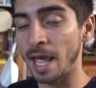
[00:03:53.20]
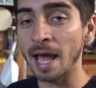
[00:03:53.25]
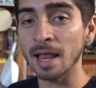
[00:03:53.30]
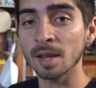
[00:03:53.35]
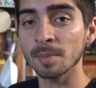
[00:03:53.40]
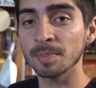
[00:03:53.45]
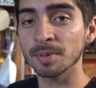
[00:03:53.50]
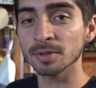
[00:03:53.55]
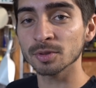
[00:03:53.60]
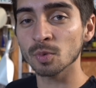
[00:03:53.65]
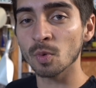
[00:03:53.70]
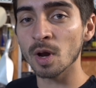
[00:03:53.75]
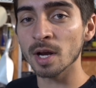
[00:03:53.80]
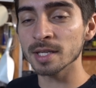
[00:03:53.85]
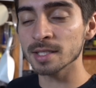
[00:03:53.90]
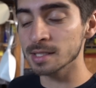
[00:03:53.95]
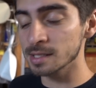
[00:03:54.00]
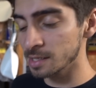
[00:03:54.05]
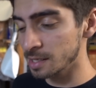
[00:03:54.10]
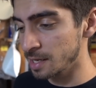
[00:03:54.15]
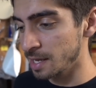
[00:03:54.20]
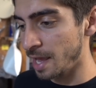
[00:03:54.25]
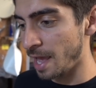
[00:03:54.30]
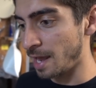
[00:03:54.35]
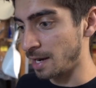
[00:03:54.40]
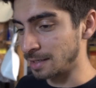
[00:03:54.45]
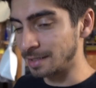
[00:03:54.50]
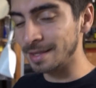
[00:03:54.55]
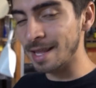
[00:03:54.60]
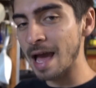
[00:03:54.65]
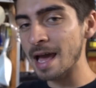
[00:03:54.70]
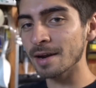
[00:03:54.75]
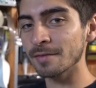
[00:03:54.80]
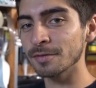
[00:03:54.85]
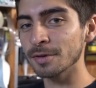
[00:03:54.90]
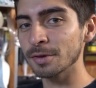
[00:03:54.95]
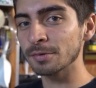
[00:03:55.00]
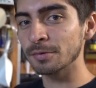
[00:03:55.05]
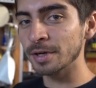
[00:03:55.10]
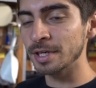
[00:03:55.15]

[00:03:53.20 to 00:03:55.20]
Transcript: calipers was. And a lot of you